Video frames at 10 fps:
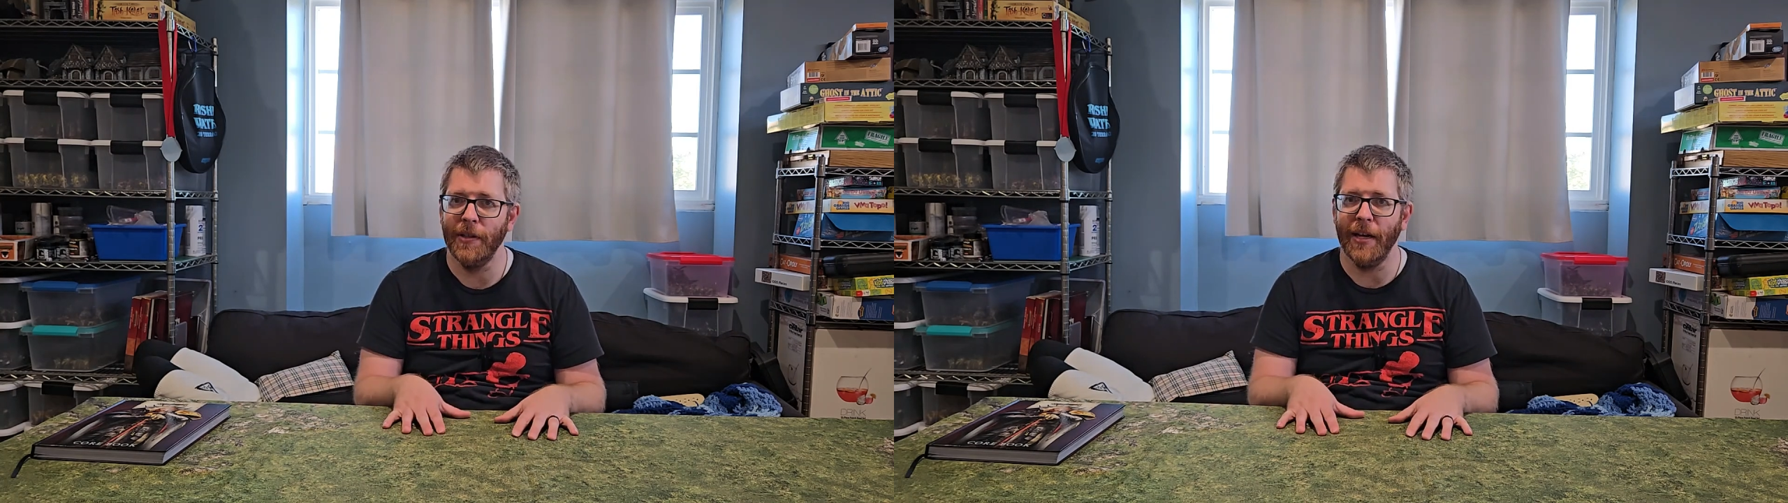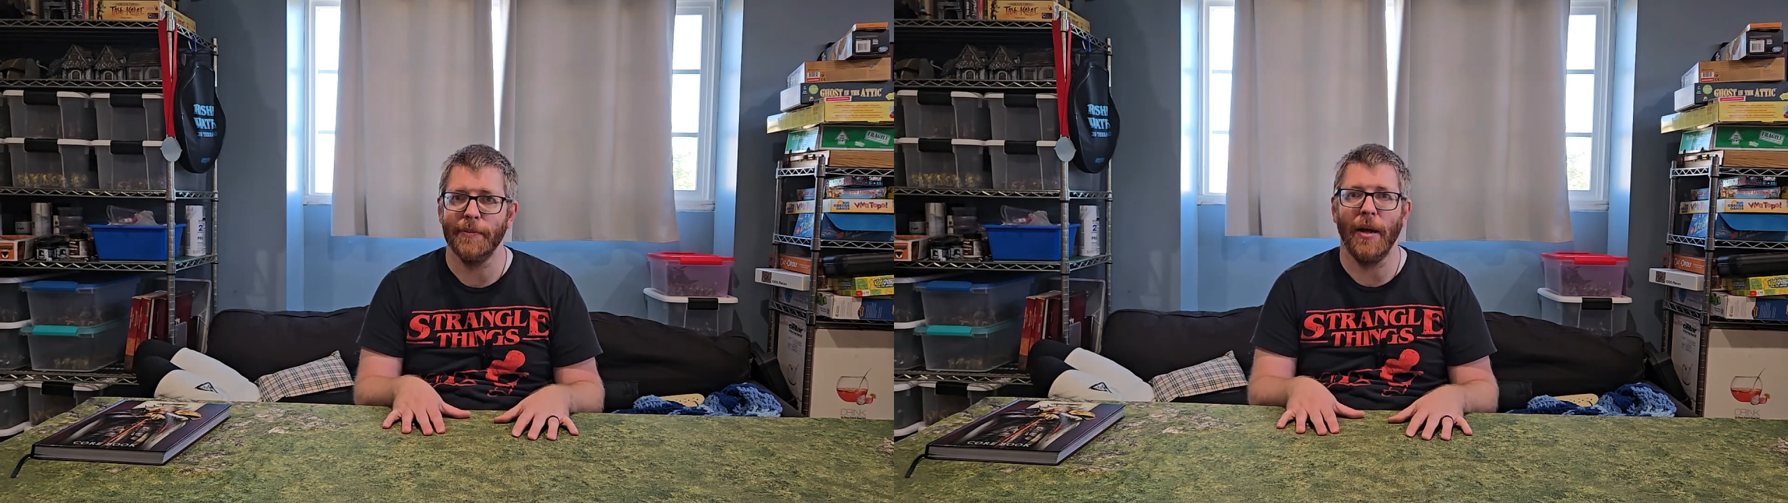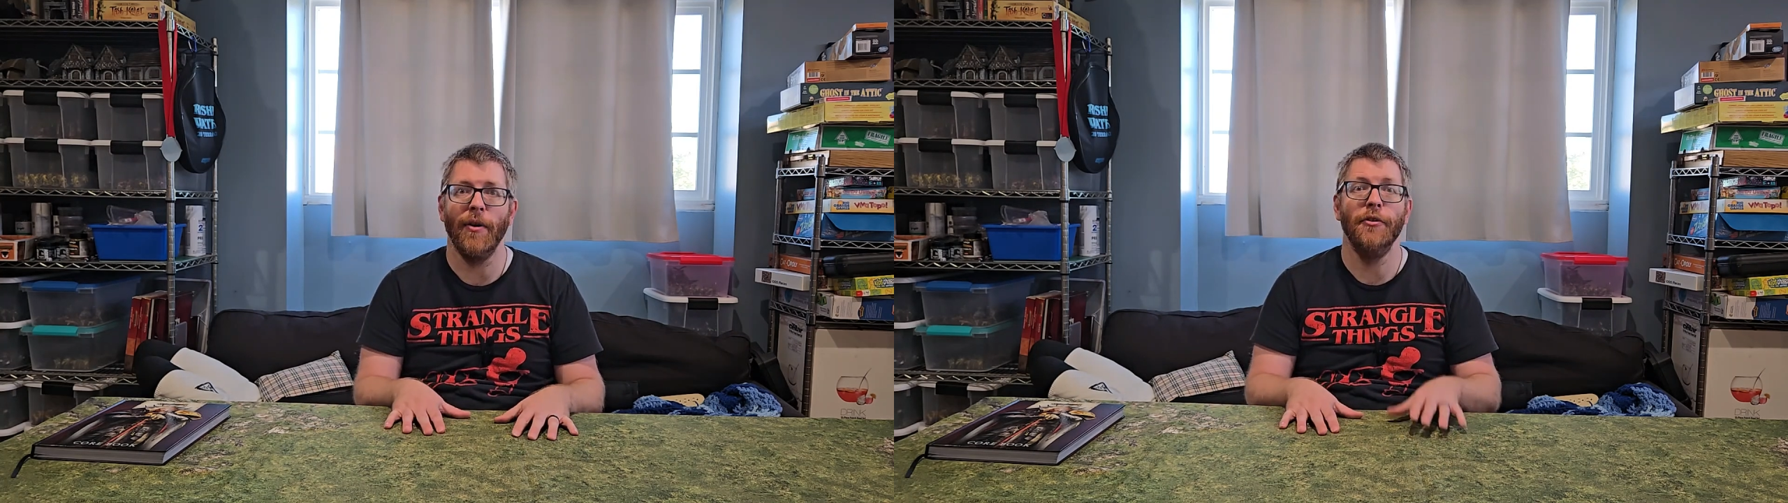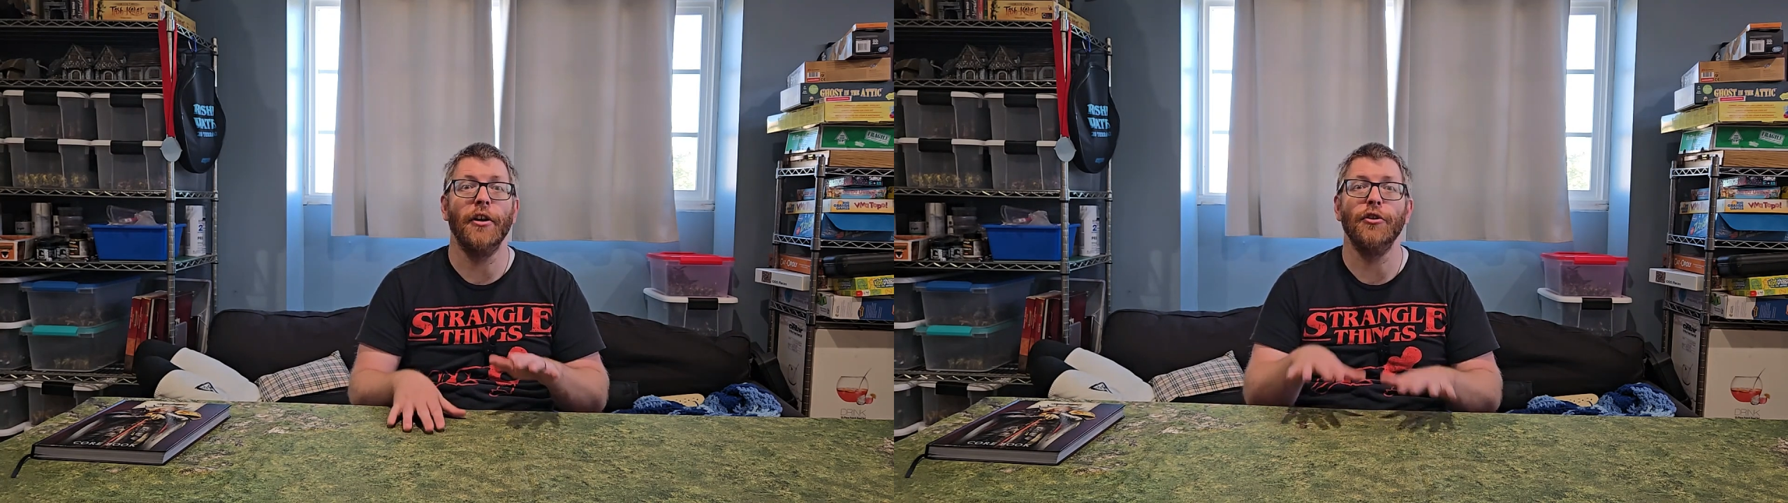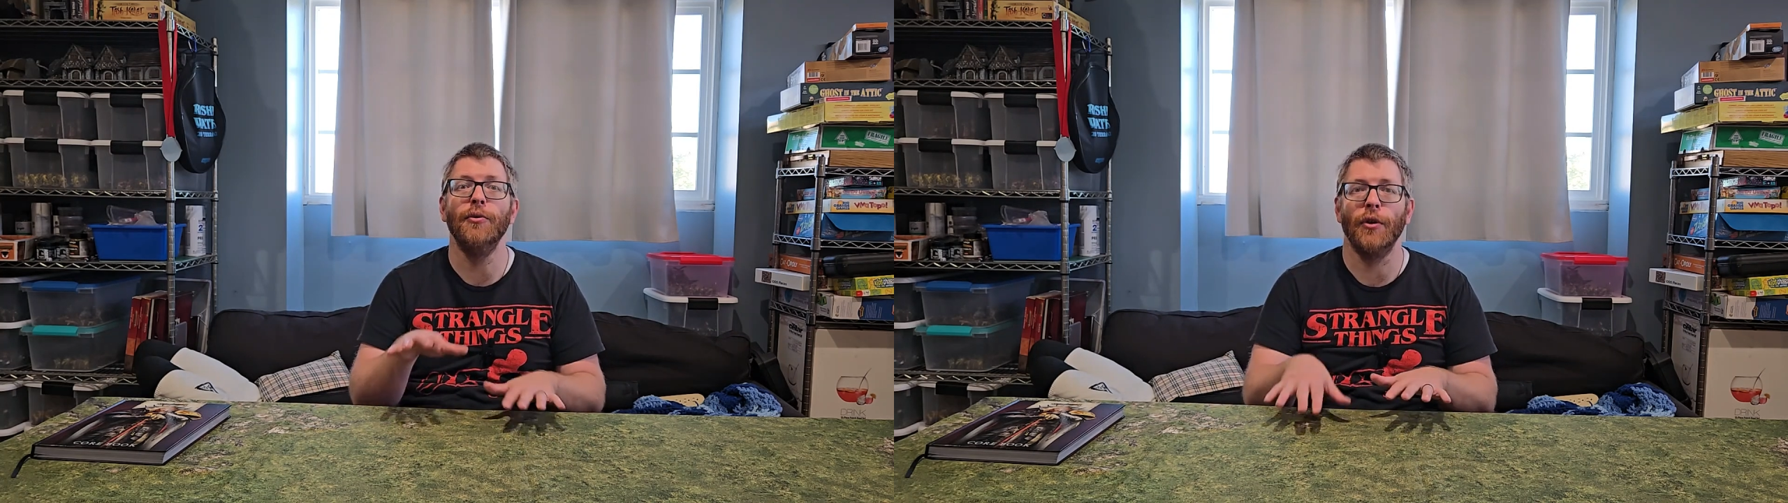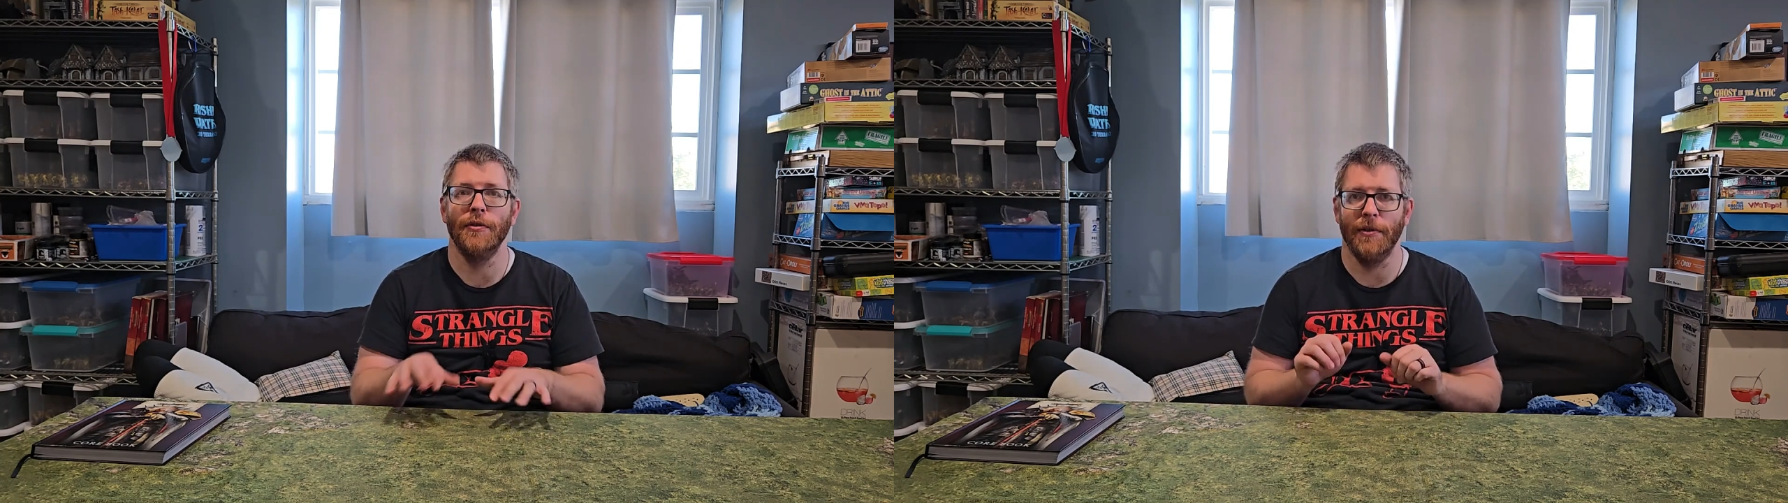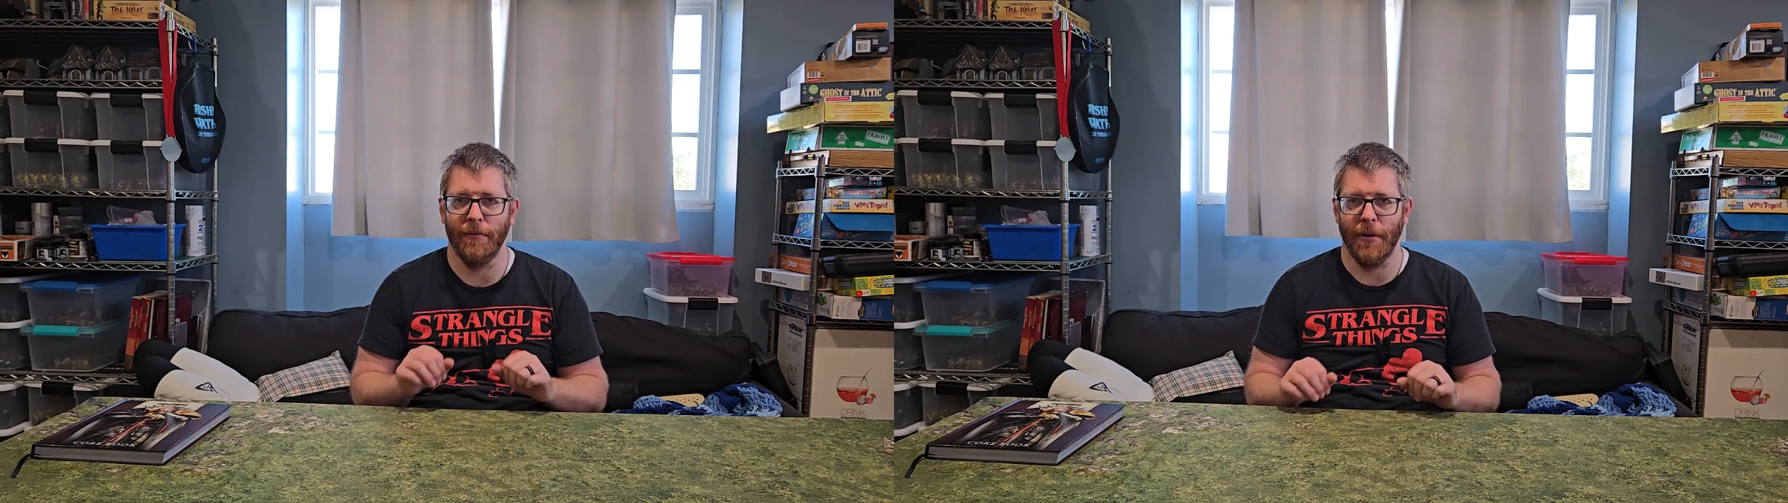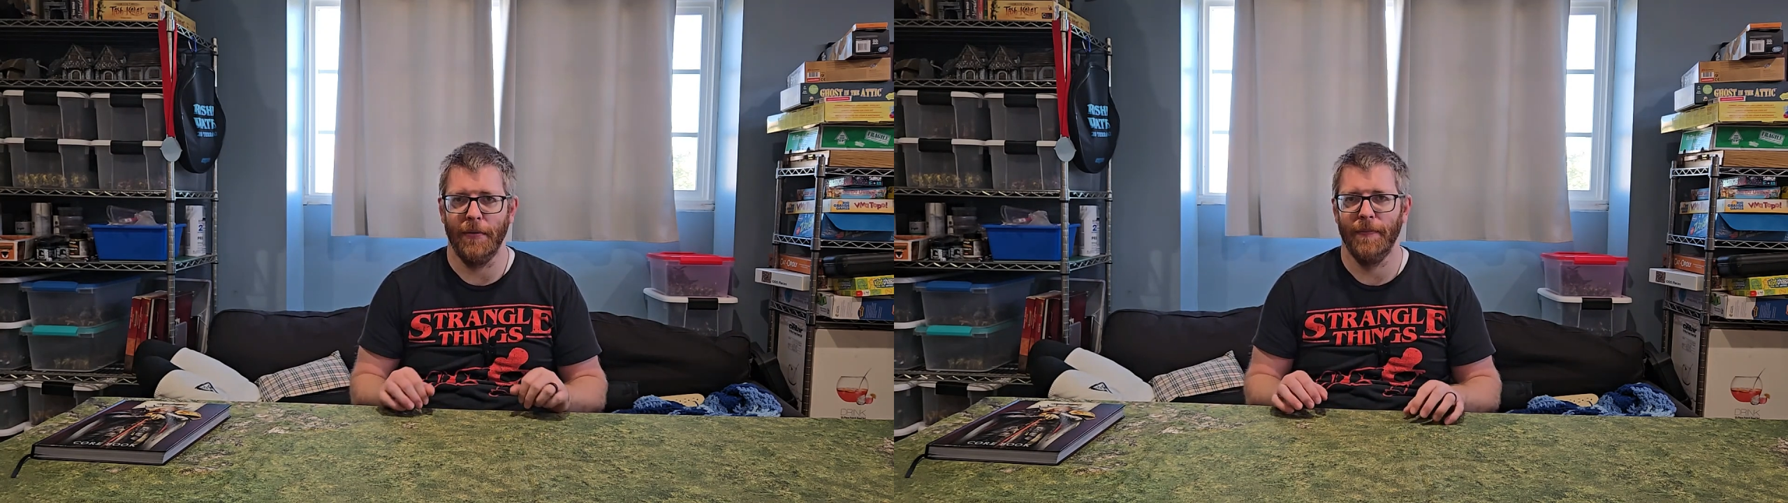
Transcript: the next battle round. You got 2 turns in a row.